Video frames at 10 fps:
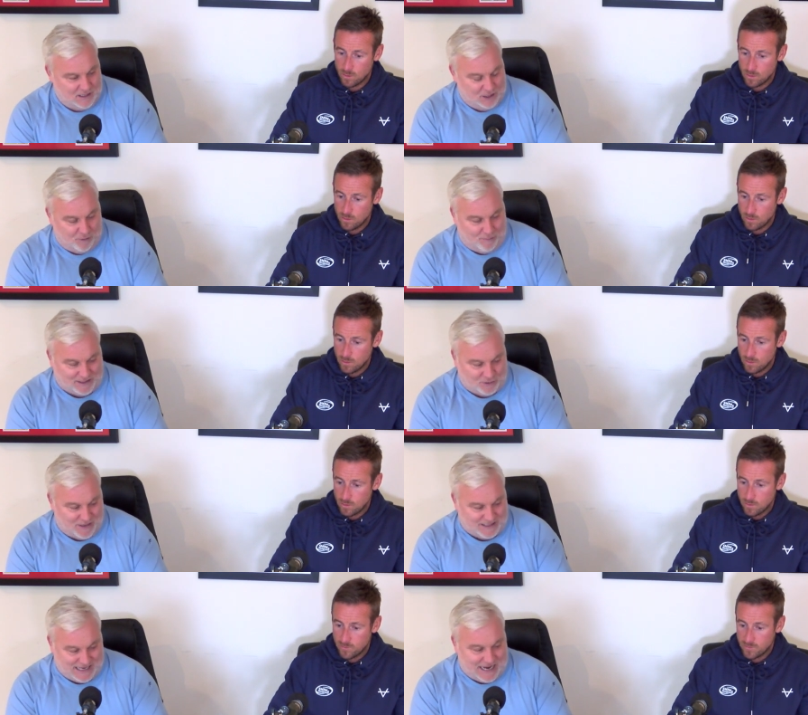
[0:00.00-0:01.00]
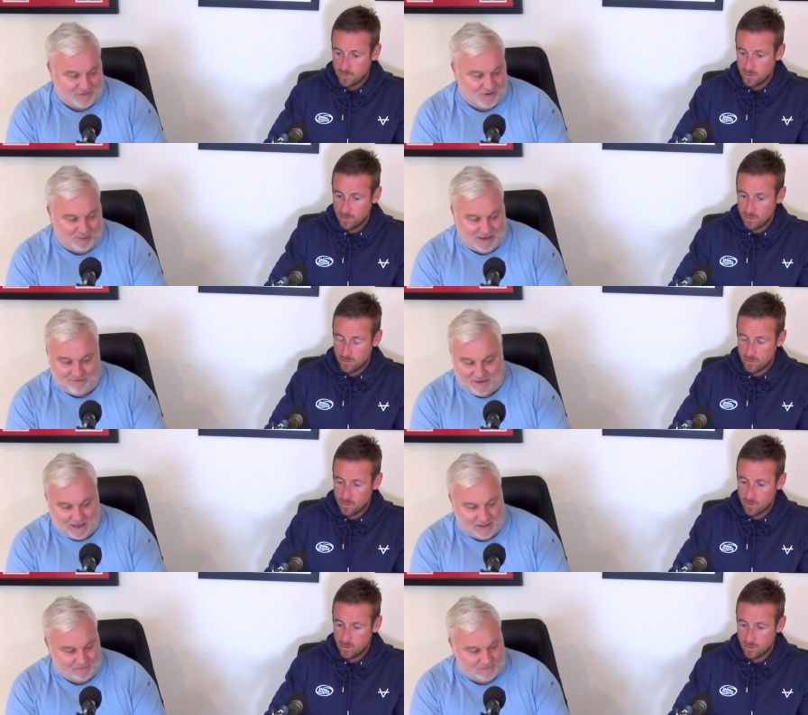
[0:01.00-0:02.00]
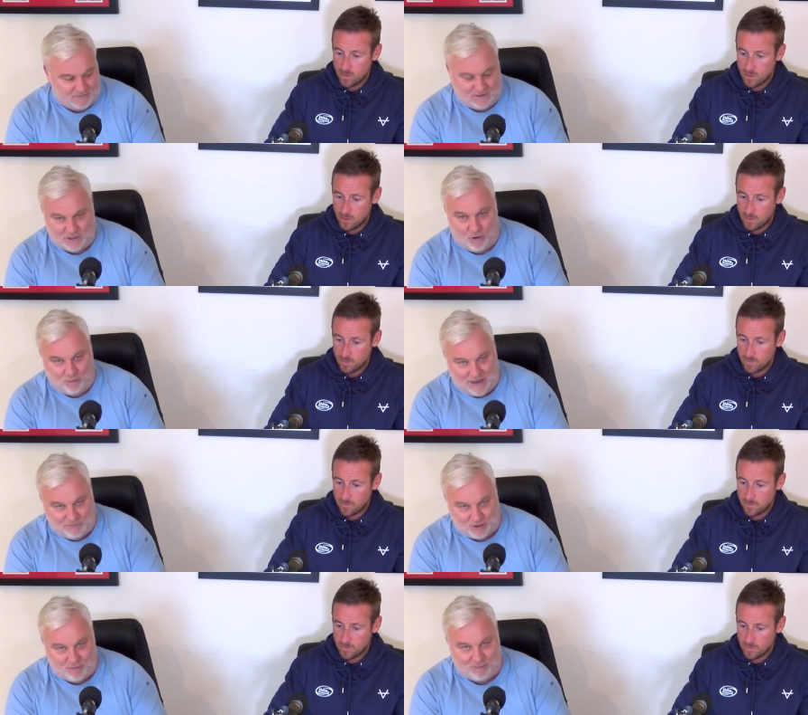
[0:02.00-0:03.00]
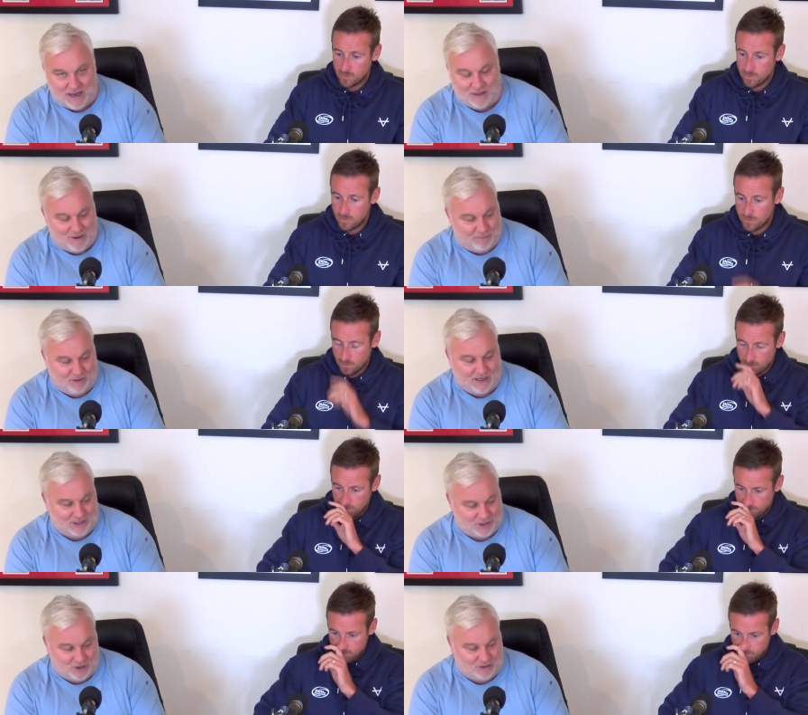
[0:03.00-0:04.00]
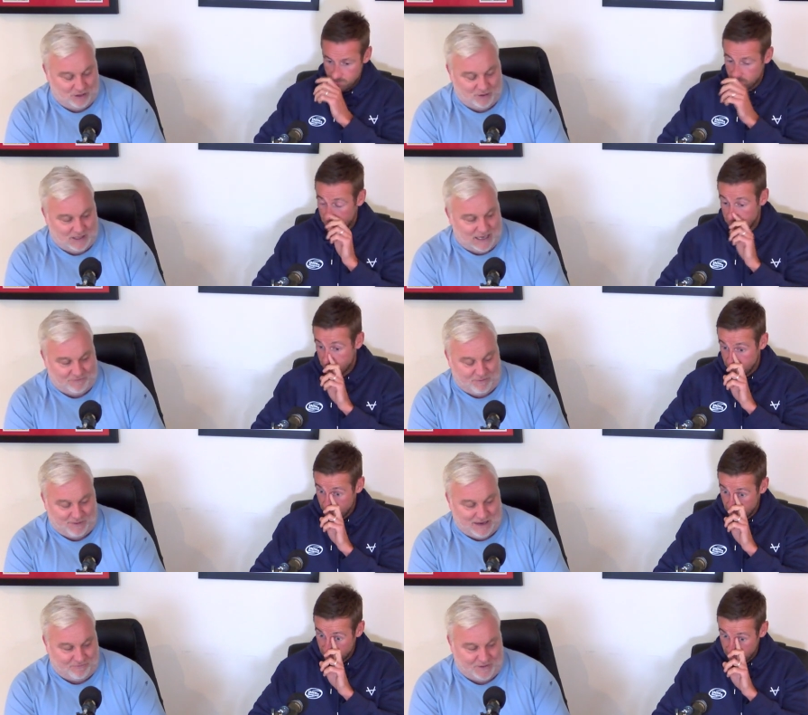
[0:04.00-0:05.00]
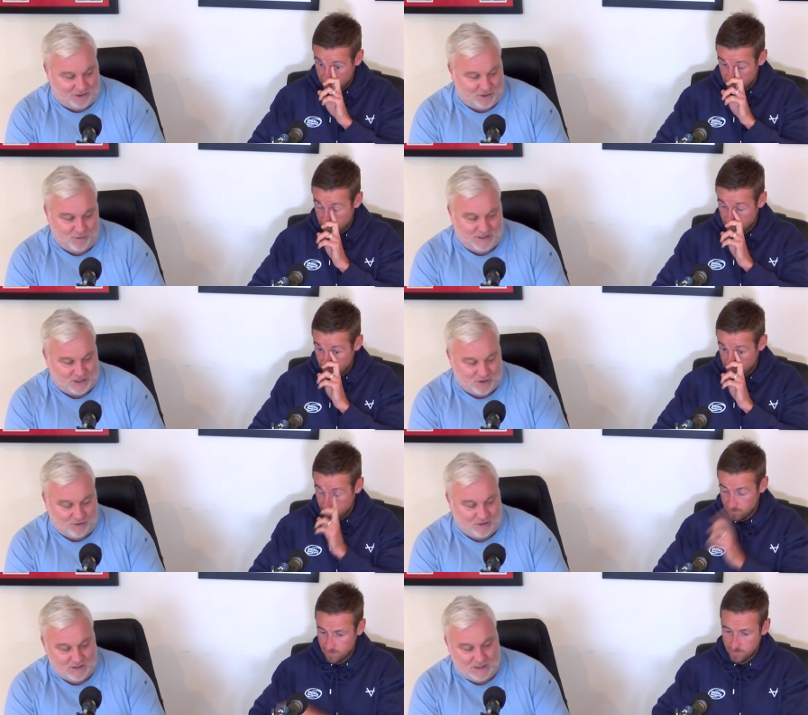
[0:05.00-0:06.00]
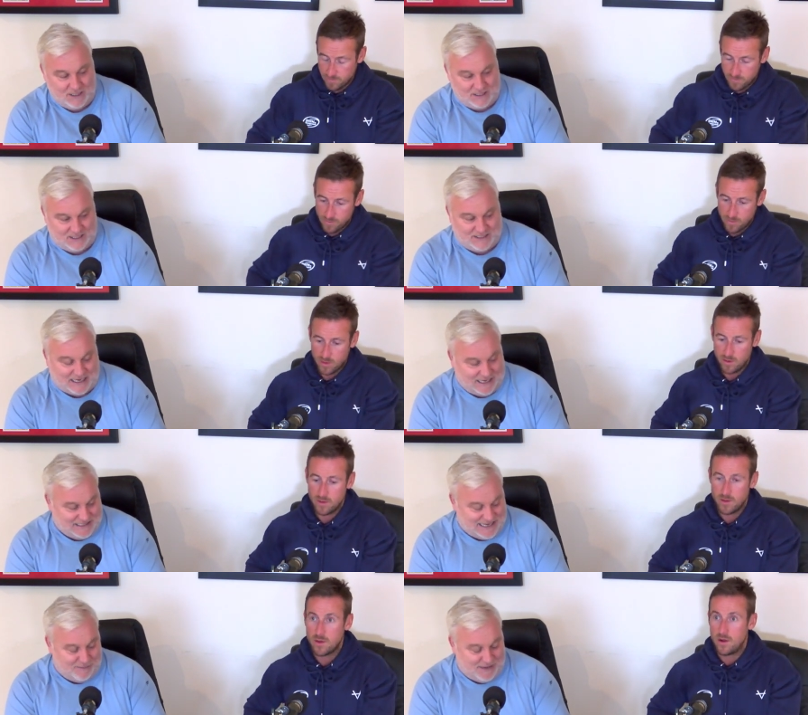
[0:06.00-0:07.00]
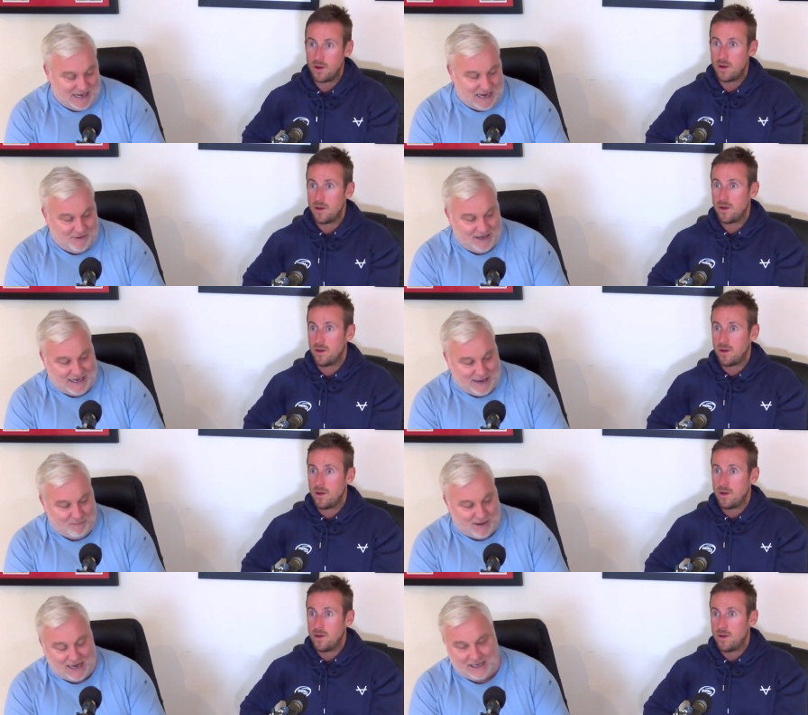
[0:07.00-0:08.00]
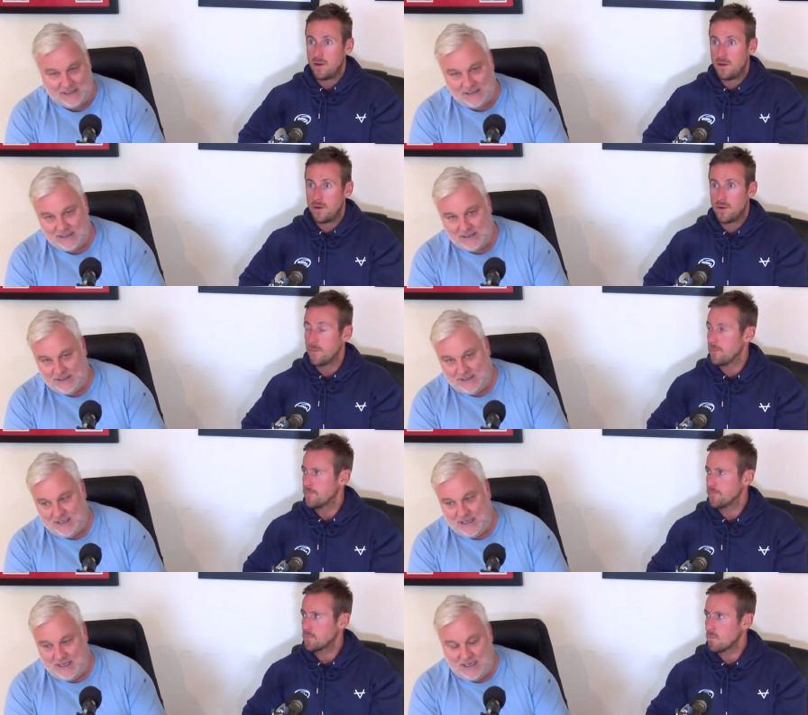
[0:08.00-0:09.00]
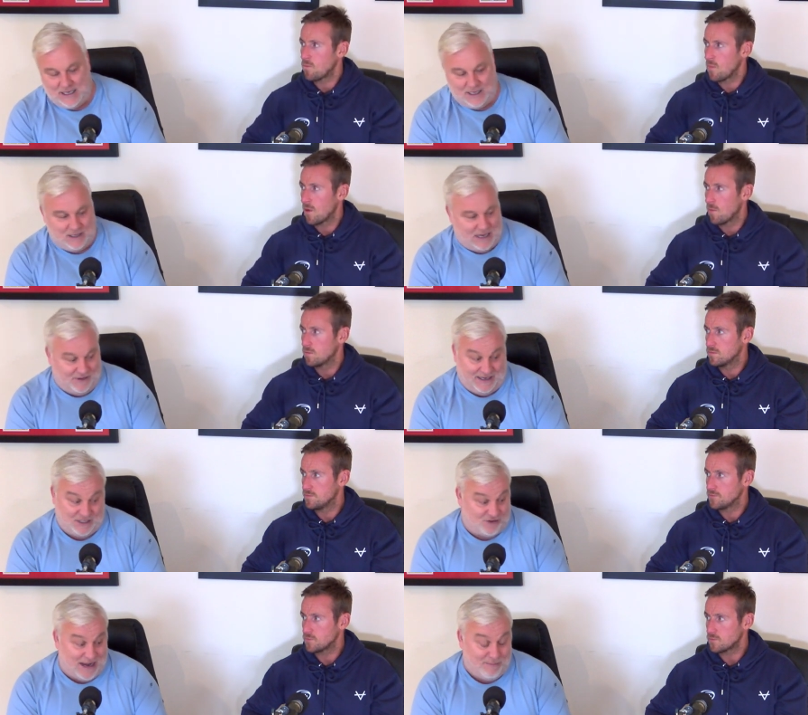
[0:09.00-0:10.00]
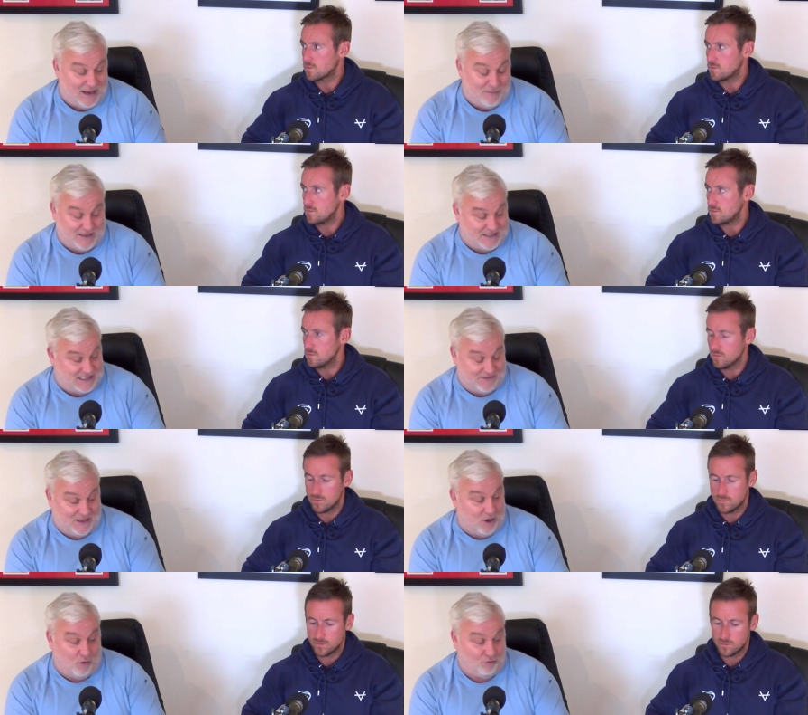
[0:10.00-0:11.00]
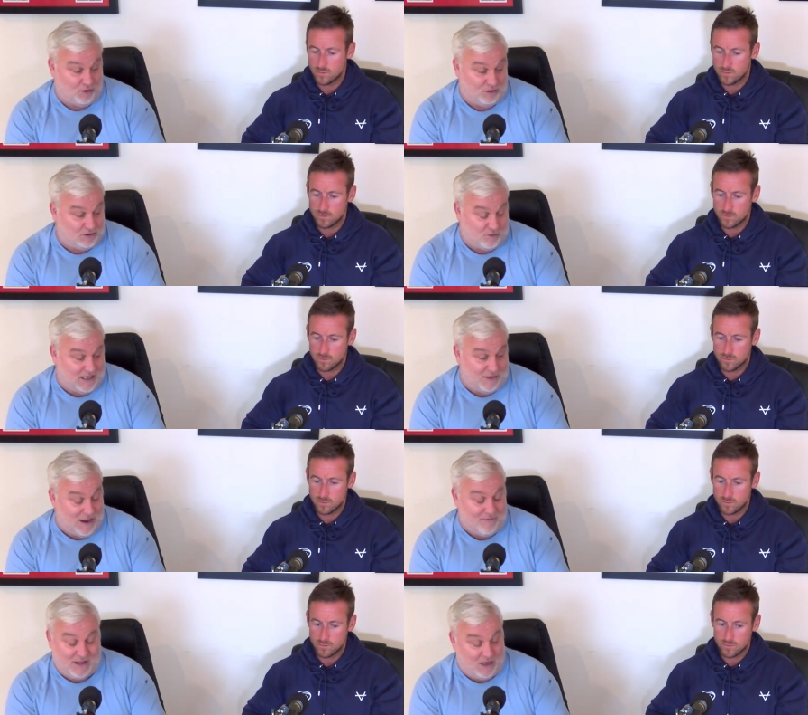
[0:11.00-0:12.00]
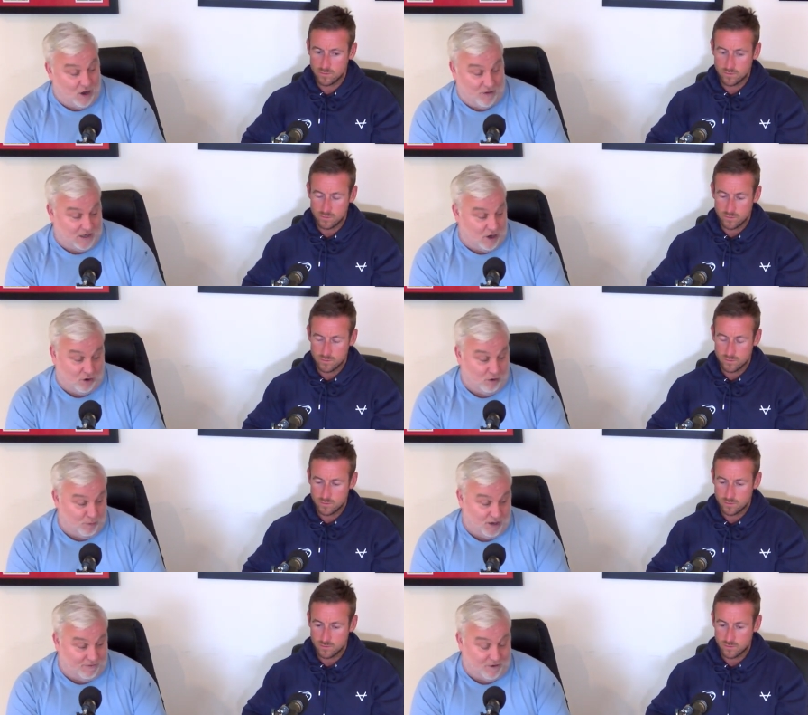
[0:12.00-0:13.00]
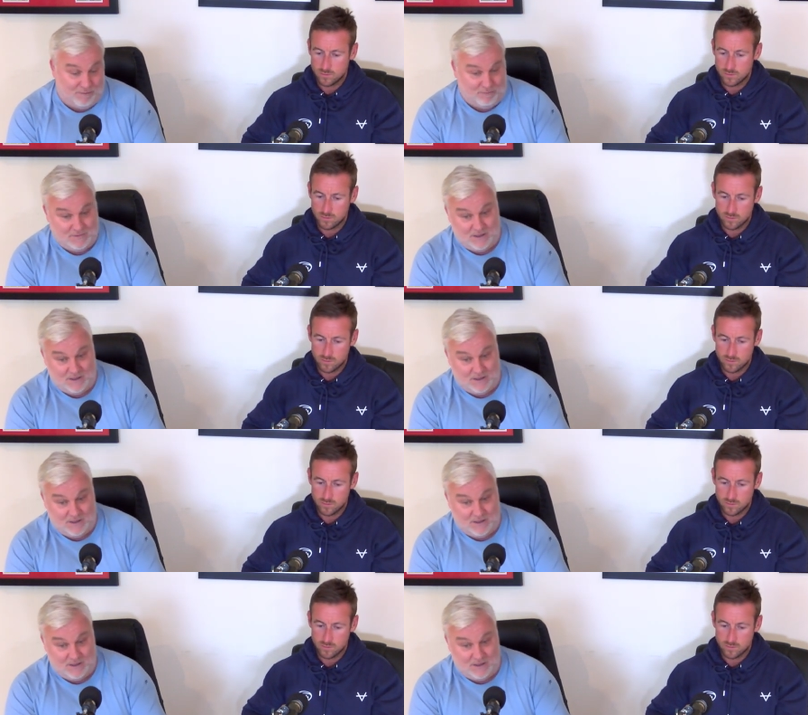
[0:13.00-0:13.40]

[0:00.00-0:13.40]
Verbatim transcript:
Speaker 1: gone back to Wests Tigers for a big figure. Don't blame John, by the way. Brilliant John, young lad from Bradford, to do what he's done. It's his second time then NRL he came back. Uh, I think it's a great bit of business if they got 120, whatever they got, they got good money for him.